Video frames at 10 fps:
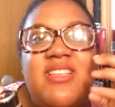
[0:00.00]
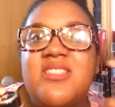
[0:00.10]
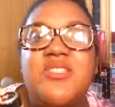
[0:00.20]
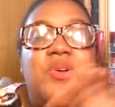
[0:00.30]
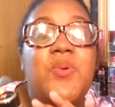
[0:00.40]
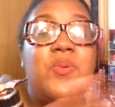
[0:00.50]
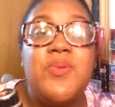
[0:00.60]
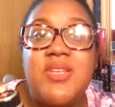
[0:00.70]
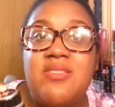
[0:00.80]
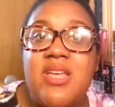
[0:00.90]
That's the
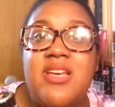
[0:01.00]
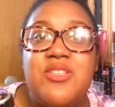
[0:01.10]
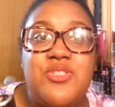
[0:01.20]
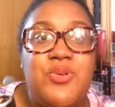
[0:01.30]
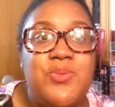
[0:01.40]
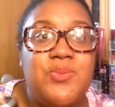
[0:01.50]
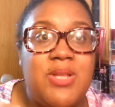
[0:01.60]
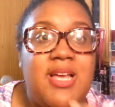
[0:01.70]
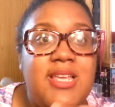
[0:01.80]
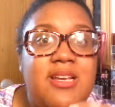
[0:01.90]
only thing I don't
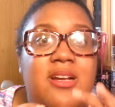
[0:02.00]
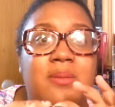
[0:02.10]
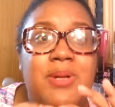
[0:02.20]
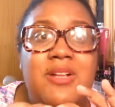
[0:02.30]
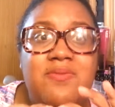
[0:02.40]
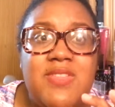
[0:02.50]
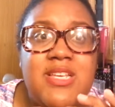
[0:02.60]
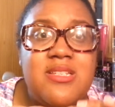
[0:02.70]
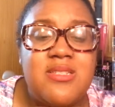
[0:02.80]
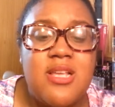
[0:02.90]
like about
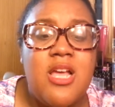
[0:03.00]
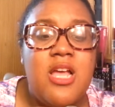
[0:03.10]
this.